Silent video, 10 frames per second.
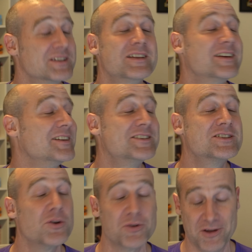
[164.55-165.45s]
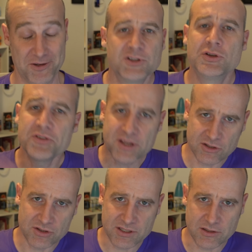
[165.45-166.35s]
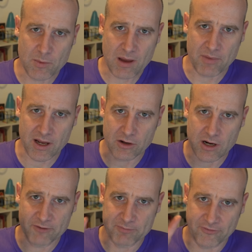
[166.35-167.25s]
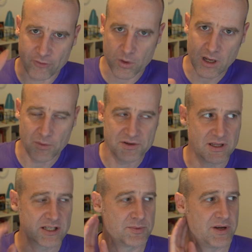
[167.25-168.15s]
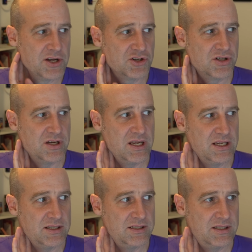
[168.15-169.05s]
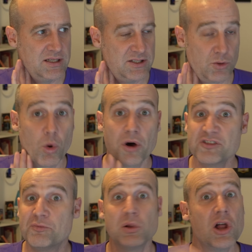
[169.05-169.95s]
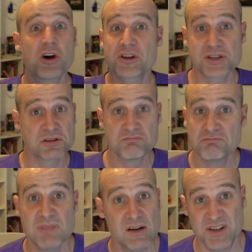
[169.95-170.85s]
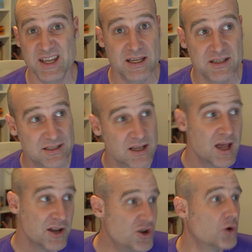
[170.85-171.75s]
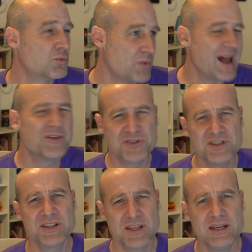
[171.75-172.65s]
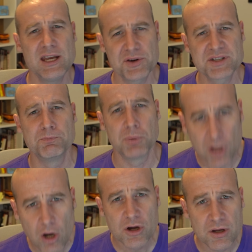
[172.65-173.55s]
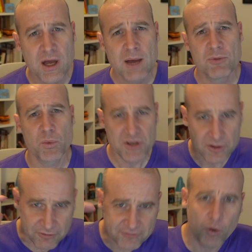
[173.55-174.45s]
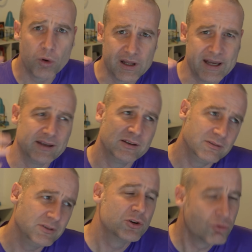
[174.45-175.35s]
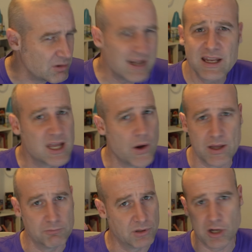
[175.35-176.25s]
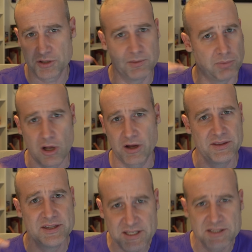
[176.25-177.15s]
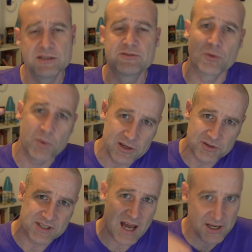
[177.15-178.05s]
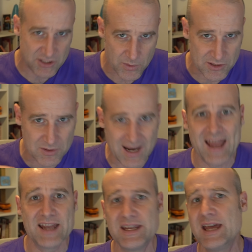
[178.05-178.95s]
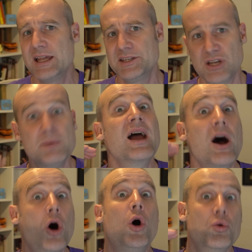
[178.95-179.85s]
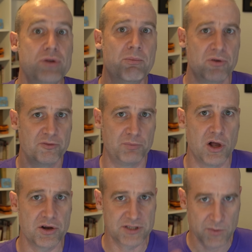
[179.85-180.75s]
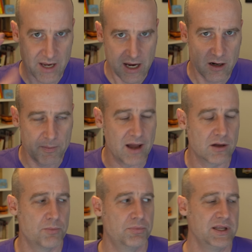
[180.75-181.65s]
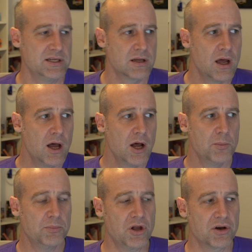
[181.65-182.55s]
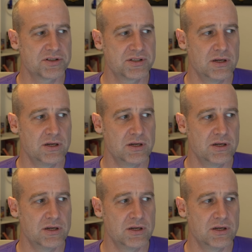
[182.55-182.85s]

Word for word: It's so good. The two things you need to know about Minecraft before we go into the explanation is it's a world of blocks. Everything is not rounded to the nearest block, but when you're falling, you're really going block to block. And the distance from where you start to where you land is going to be a whole number of blocks. So we care about complete blocks.